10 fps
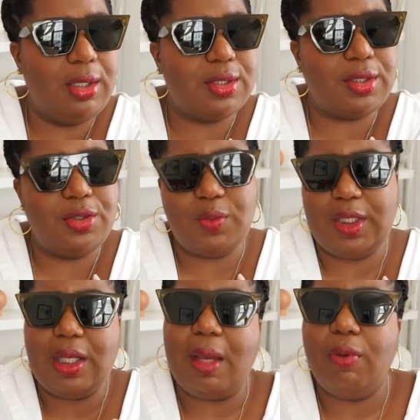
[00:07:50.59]
excuse
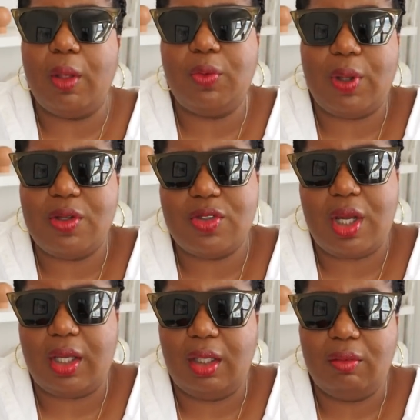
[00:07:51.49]
me, I burped while I was
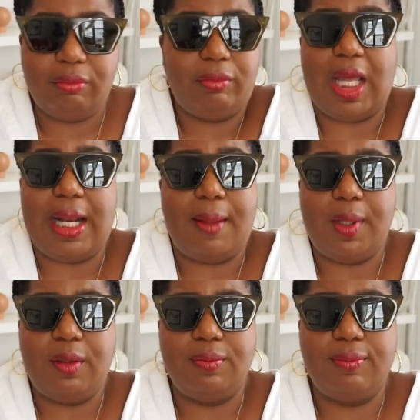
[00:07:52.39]
talking. That happened.